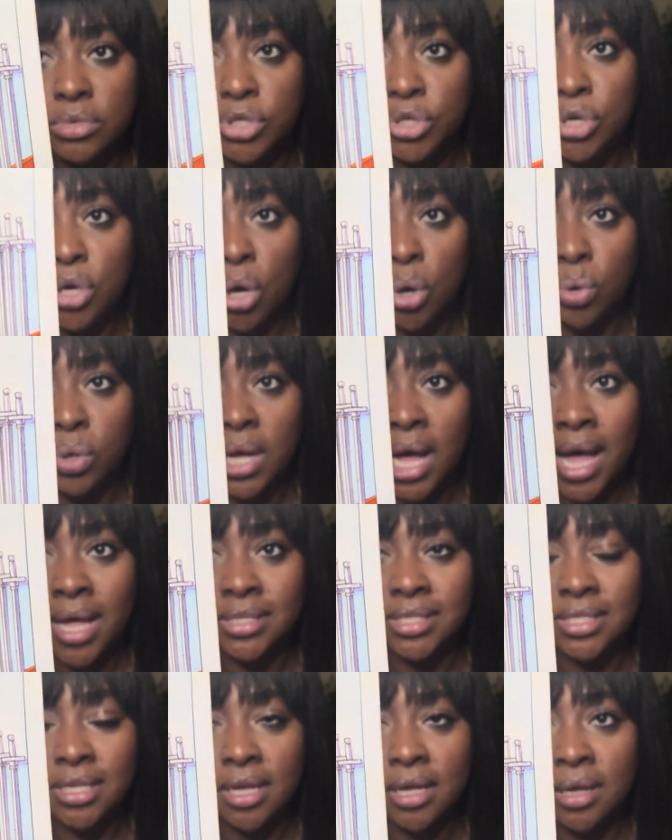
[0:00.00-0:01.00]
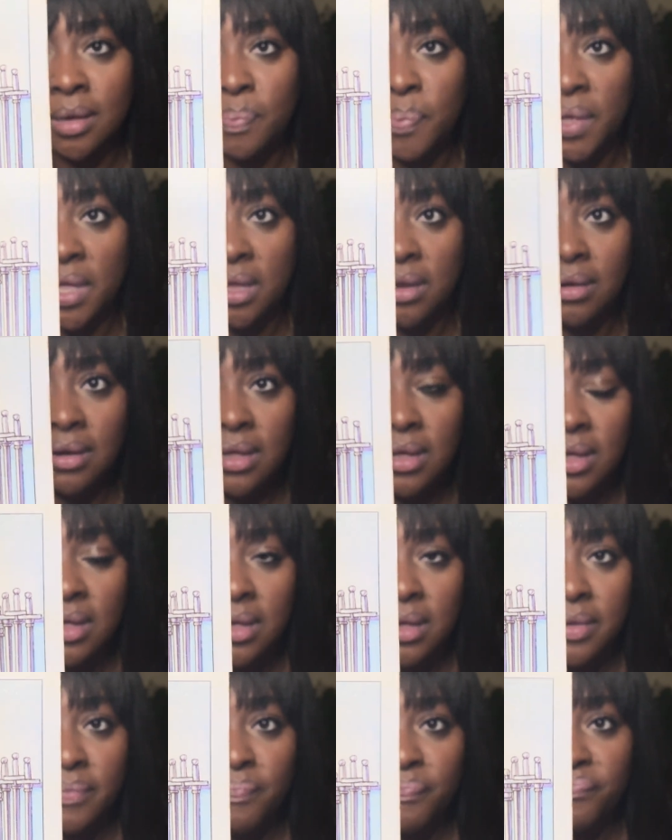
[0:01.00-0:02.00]
you know, gossip and
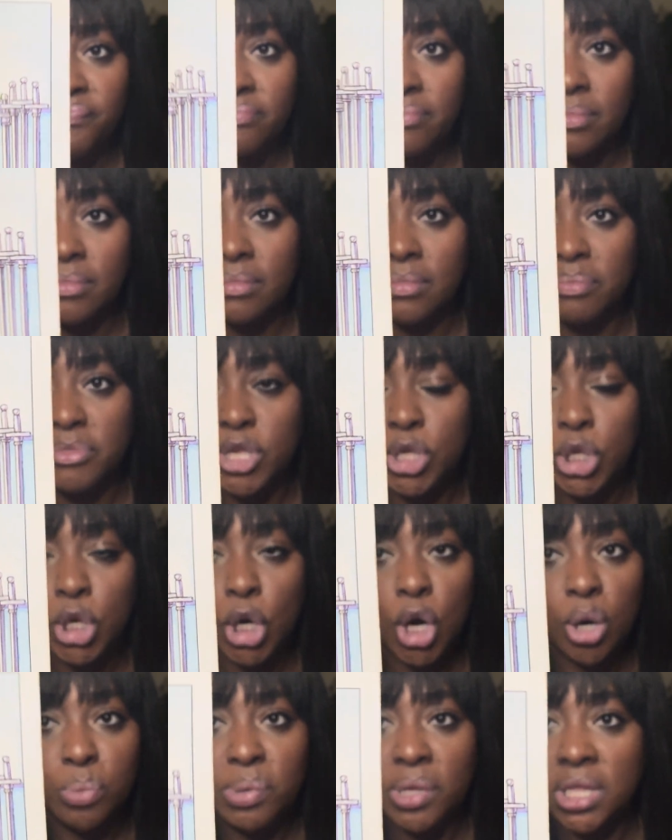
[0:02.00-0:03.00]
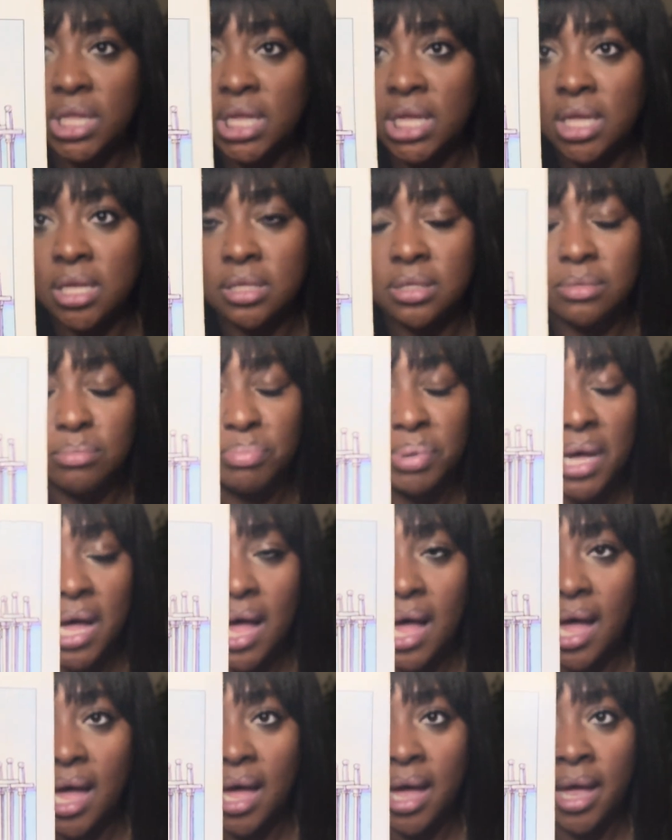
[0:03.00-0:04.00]
turbulent
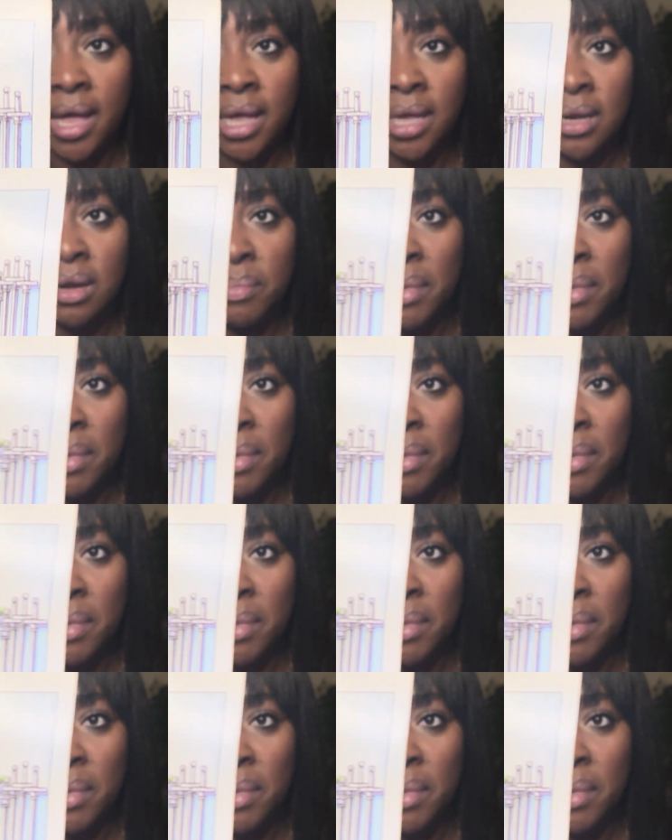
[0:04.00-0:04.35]
behind,